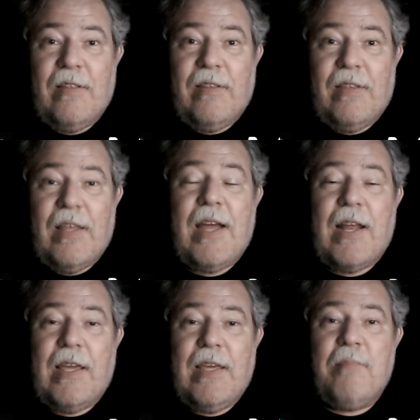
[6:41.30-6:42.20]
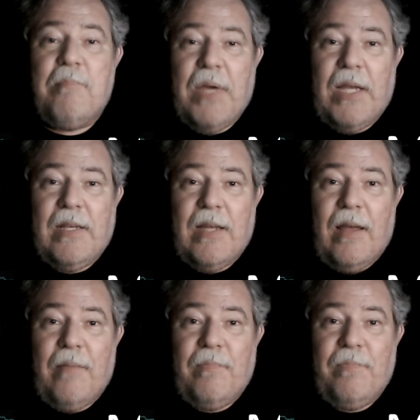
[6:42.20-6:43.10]
They got a hit big
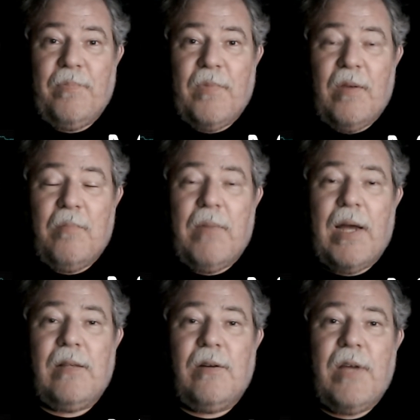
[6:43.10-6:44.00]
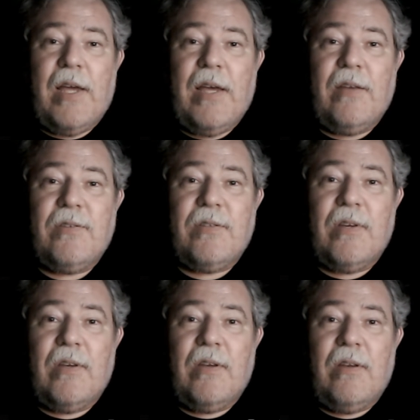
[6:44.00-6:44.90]
time. Milo has
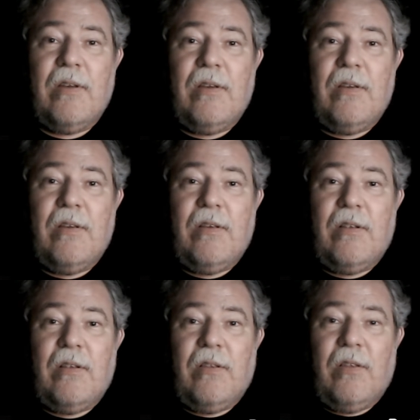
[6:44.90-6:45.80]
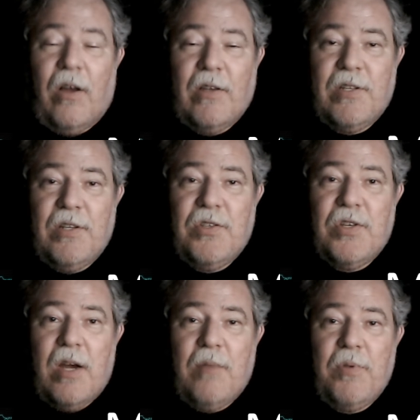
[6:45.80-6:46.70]
lost his
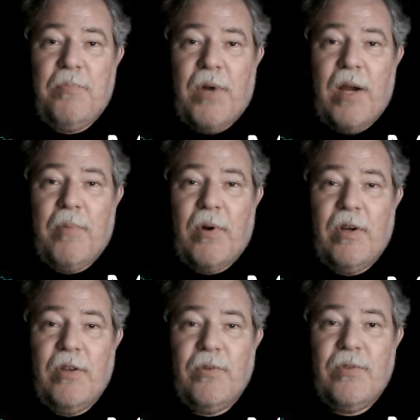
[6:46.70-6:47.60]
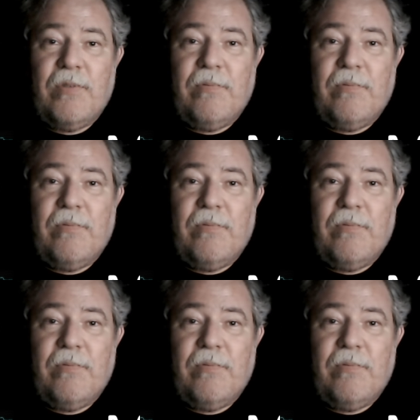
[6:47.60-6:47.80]
job with Breitbart News.